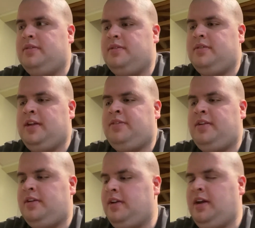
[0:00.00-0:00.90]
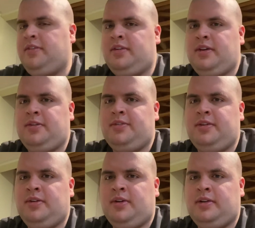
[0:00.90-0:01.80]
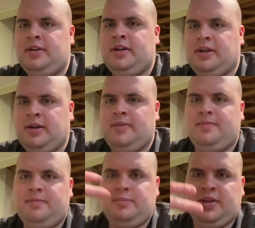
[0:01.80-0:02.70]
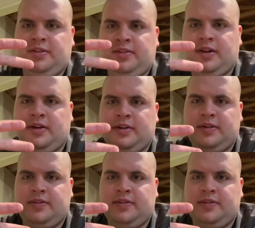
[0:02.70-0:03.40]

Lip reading: that's it, you guys, and I'll see you all later. Peace out.